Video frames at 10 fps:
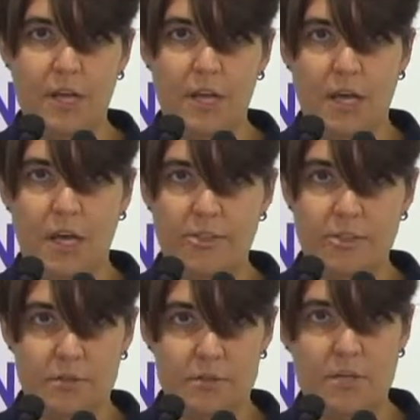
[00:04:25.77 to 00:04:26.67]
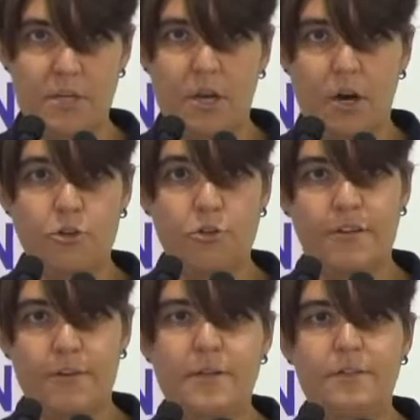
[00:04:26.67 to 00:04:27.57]
actions on your
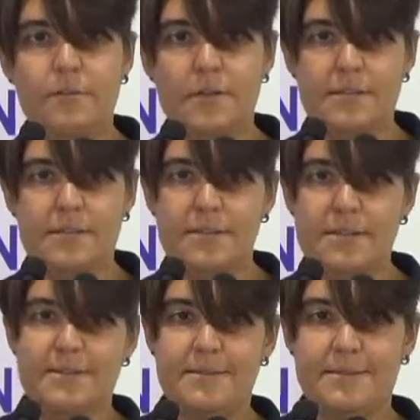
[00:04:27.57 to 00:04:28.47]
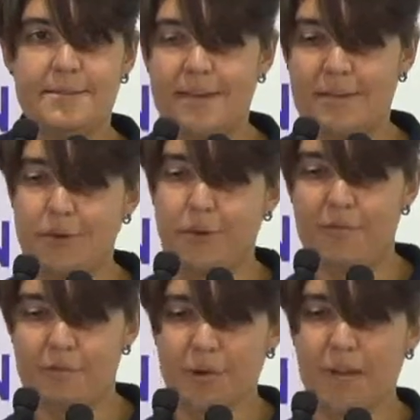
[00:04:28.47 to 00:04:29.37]
territories, you have
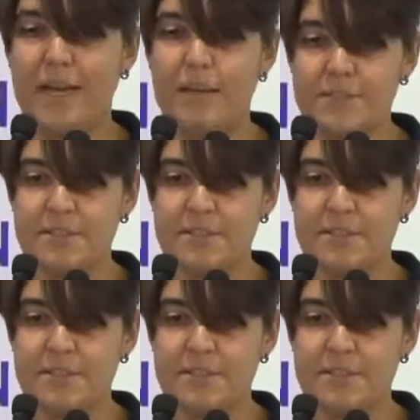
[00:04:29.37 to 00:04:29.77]
to adapt